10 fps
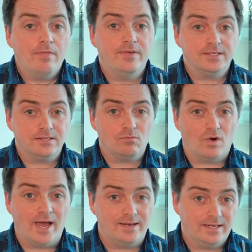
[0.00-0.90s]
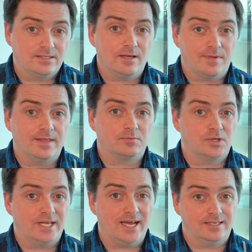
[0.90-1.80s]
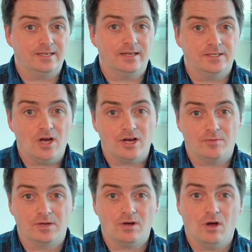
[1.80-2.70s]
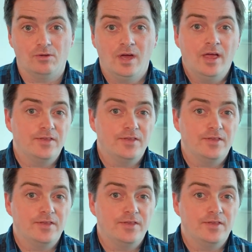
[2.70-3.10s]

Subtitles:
This right is something that's protected in a document called